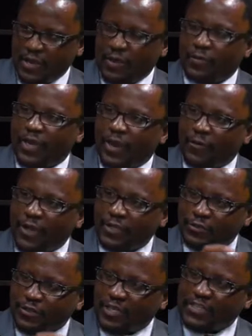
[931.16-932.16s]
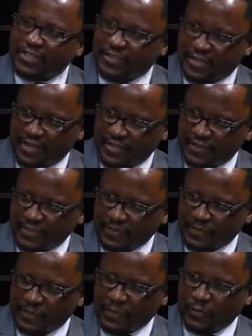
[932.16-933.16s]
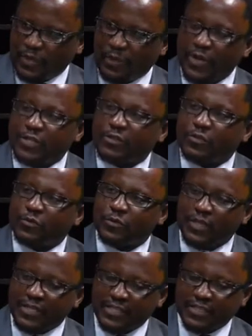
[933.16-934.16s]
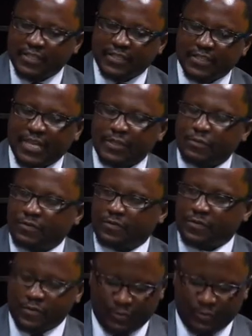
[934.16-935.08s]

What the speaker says: We are going to the districts. We are going to the districts that we've chosen.